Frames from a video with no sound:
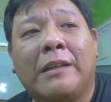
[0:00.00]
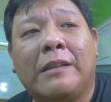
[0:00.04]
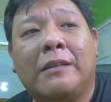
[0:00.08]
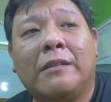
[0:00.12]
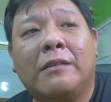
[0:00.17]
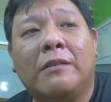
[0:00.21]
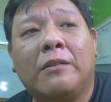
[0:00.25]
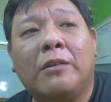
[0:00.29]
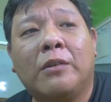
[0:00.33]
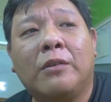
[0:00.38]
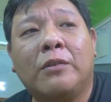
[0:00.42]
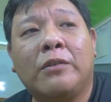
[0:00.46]

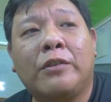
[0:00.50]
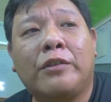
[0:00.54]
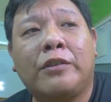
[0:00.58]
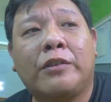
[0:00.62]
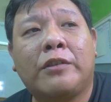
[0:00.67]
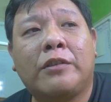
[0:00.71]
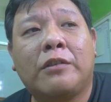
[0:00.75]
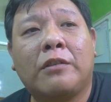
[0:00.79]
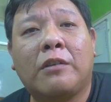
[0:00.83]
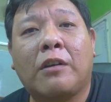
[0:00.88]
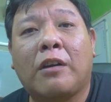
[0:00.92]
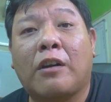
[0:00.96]
in
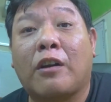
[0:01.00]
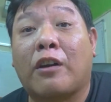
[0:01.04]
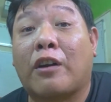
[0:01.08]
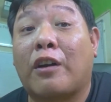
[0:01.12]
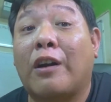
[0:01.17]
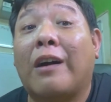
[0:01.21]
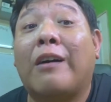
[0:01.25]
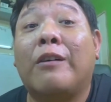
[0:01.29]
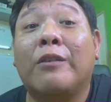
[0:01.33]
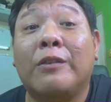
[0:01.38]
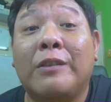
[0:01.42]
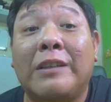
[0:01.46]
those
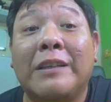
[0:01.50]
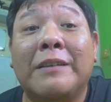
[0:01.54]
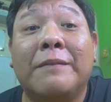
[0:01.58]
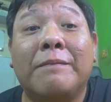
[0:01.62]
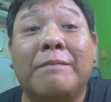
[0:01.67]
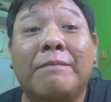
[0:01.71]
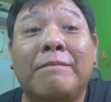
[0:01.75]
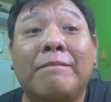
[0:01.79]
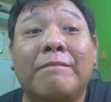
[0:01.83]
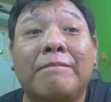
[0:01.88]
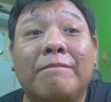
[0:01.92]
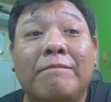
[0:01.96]
crowded
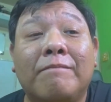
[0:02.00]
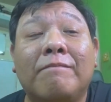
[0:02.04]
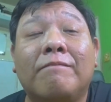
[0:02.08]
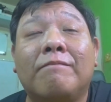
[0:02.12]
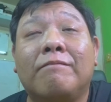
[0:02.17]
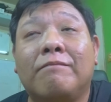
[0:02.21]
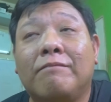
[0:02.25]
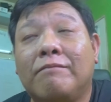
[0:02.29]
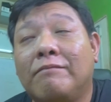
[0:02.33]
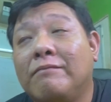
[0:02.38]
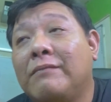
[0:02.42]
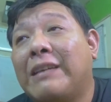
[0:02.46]

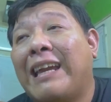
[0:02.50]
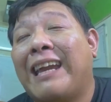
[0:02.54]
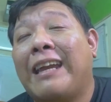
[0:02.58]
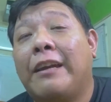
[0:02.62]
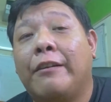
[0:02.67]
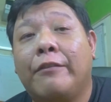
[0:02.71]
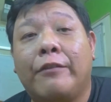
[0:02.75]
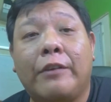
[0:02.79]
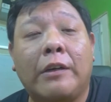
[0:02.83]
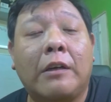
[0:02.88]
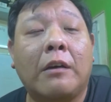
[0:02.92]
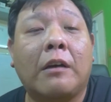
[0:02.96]

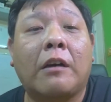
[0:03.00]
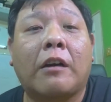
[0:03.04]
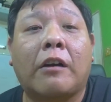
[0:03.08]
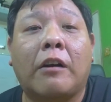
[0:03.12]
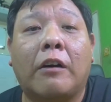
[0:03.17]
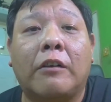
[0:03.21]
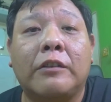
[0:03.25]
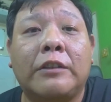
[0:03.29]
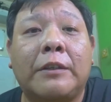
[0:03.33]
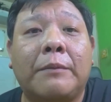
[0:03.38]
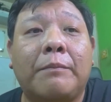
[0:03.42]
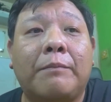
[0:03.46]
area,
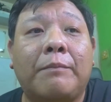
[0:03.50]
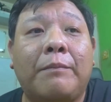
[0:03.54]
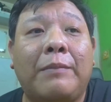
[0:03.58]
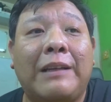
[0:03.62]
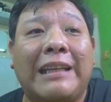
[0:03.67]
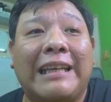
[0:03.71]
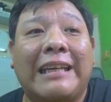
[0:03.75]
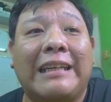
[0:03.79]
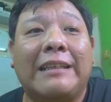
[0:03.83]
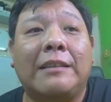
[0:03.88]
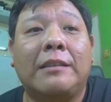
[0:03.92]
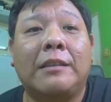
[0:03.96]
crowded
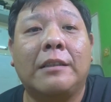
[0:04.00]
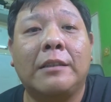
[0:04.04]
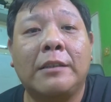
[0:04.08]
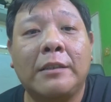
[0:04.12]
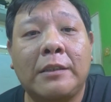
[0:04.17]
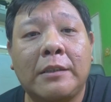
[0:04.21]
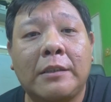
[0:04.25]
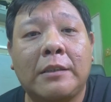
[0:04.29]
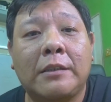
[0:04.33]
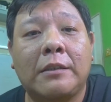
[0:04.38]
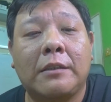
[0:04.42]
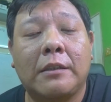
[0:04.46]

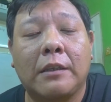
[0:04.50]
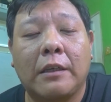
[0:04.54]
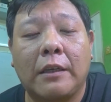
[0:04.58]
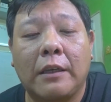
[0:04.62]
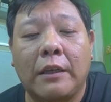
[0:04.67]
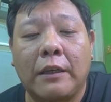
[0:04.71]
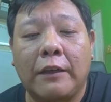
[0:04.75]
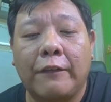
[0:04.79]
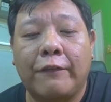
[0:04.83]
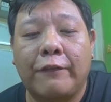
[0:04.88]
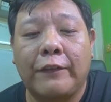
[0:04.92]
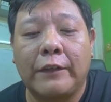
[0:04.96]
places.
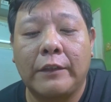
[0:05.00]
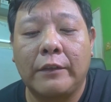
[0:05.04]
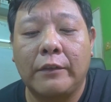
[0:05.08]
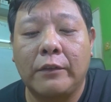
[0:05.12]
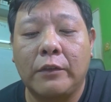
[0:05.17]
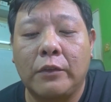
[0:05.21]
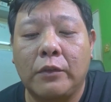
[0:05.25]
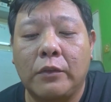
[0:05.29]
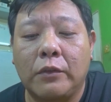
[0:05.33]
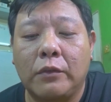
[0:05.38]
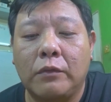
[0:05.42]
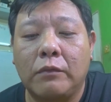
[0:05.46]
If
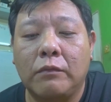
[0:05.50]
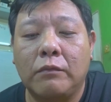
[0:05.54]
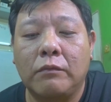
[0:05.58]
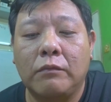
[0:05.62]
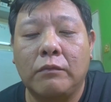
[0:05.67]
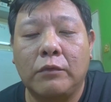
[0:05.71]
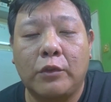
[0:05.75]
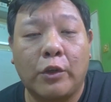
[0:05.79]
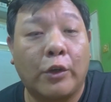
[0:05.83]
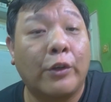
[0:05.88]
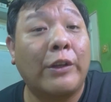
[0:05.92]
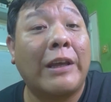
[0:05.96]
you
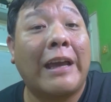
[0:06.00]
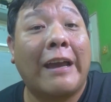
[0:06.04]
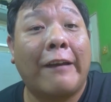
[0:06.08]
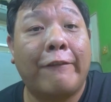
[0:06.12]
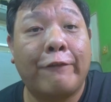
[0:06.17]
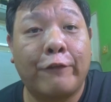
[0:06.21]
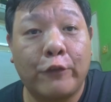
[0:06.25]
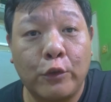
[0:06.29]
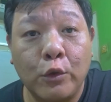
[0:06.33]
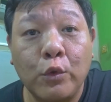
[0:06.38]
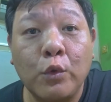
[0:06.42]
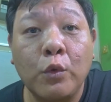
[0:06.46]
don't
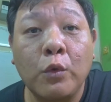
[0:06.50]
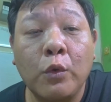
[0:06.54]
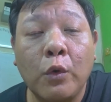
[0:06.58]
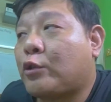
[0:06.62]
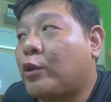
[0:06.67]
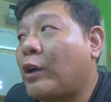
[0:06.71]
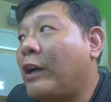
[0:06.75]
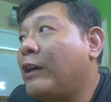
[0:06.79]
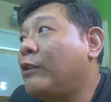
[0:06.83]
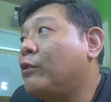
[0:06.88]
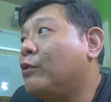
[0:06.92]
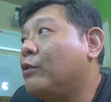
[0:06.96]
have to,
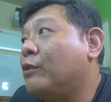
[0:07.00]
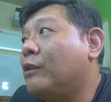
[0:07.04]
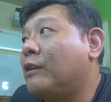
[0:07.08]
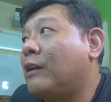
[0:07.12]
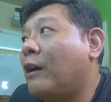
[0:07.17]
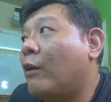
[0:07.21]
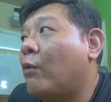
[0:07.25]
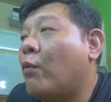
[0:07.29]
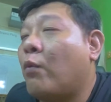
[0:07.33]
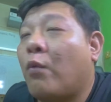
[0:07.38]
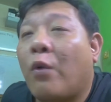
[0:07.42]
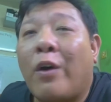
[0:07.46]
try to
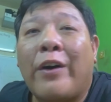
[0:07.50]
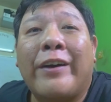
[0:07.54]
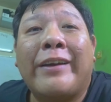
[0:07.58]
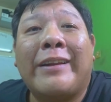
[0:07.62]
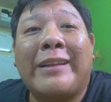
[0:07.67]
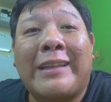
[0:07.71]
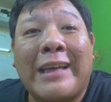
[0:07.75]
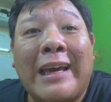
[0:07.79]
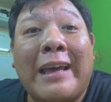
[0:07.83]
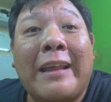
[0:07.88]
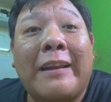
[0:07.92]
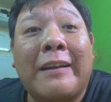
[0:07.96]

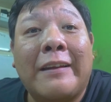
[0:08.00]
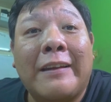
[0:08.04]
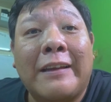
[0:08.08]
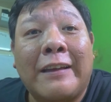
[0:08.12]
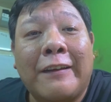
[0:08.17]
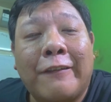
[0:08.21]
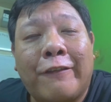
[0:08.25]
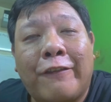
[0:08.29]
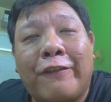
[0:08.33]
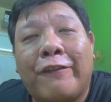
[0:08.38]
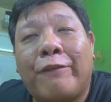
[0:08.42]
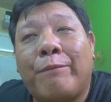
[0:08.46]
avoid that
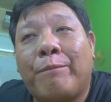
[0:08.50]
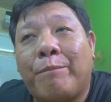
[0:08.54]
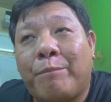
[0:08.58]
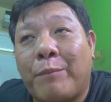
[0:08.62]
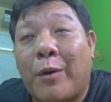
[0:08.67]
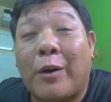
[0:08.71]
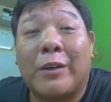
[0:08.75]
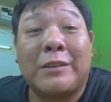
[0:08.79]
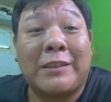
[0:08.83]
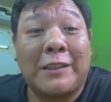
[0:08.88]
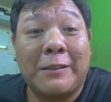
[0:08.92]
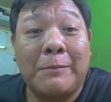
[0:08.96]
if
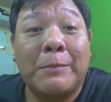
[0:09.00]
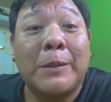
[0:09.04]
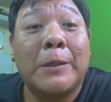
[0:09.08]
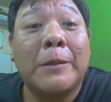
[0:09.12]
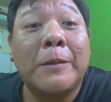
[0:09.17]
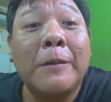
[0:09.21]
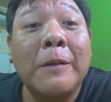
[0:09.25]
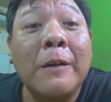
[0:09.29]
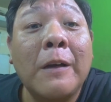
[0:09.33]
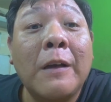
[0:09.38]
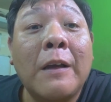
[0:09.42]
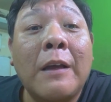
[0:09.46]

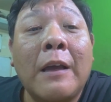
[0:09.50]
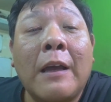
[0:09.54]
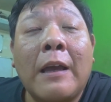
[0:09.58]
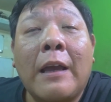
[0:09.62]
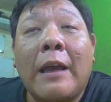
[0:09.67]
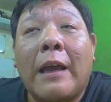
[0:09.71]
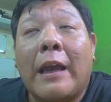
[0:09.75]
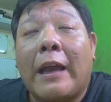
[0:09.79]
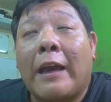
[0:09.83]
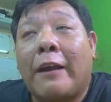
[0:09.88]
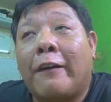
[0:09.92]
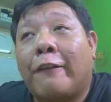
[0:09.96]
possible.
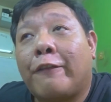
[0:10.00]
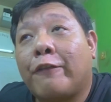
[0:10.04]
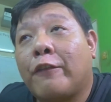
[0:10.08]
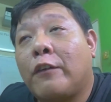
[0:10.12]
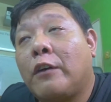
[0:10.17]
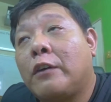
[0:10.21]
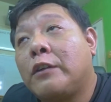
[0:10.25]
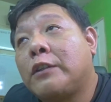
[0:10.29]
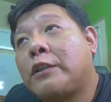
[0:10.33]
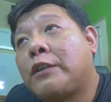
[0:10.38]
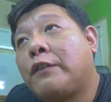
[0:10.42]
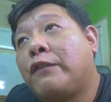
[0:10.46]
And of
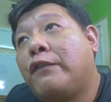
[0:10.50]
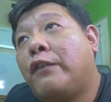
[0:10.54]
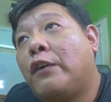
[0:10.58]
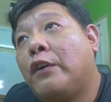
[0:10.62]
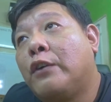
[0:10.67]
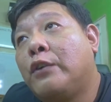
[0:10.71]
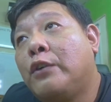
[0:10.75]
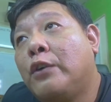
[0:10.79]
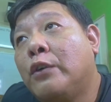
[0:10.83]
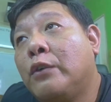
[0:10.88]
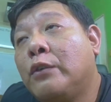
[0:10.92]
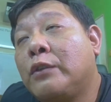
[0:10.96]
course, for
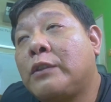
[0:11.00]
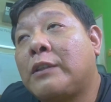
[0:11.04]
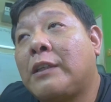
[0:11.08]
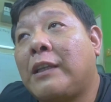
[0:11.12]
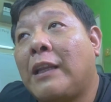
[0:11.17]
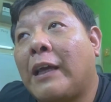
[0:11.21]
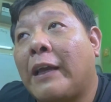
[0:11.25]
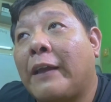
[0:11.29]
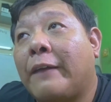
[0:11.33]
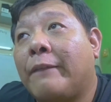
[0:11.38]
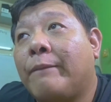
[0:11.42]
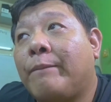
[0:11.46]
those
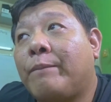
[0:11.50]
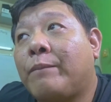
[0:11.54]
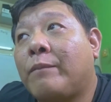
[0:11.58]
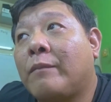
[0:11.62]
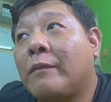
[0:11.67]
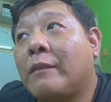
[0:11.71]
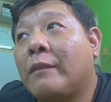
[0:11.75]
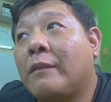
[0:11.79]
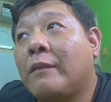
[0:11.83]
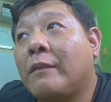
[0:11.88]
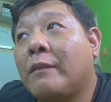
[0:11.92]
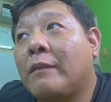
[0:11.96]
like
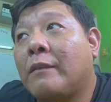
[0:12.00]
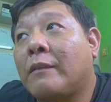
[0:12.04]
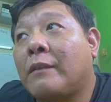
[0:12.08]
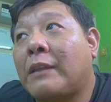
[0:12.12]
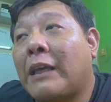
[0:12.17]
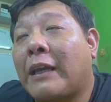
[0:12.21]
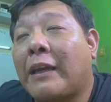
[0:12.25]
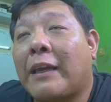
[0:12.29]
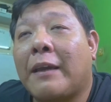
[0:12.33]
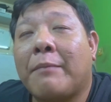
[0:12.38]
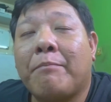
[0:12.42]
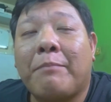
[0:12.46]

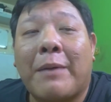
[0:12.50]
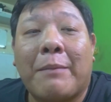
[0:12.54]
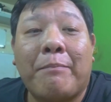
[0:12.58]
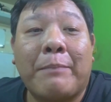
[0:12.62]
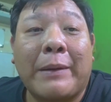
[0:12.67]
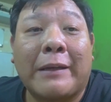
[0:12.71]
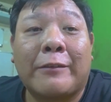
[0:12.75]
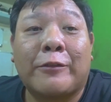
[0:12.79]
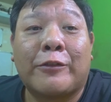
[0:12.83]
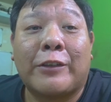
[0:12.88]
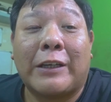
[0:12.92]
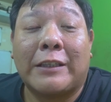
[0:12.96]
taking
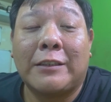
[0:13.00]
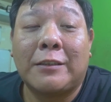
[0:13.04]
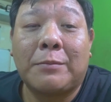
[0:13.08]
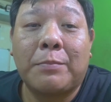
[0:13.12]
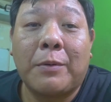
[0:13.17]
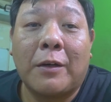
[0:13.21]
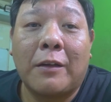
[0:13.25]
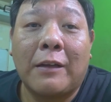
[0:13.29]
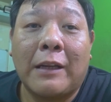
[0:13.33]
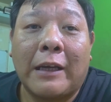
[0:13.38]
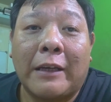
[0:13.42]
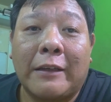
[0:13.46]
public
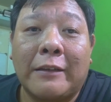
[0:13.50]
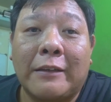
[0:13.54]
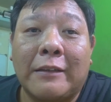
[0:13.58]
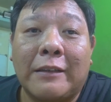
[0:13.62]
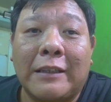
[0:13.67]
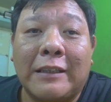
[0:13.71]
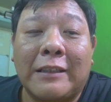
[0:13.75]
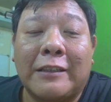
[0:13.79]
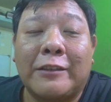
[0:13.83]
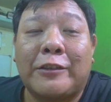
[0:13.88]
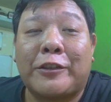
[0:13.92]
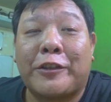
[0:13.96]
transport, like
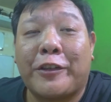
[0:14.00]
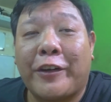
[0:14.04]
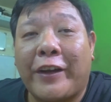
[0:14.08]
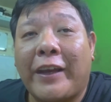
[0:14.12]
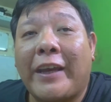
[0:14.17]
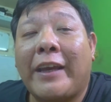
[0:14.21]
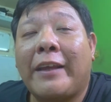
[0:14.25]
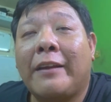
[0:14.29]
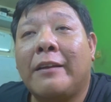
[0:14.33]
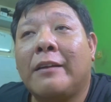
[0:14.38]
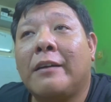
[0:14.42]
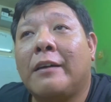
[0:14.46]
in the
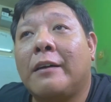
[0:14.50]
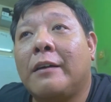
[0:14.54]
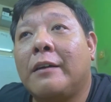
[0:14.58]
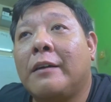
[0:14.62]
train,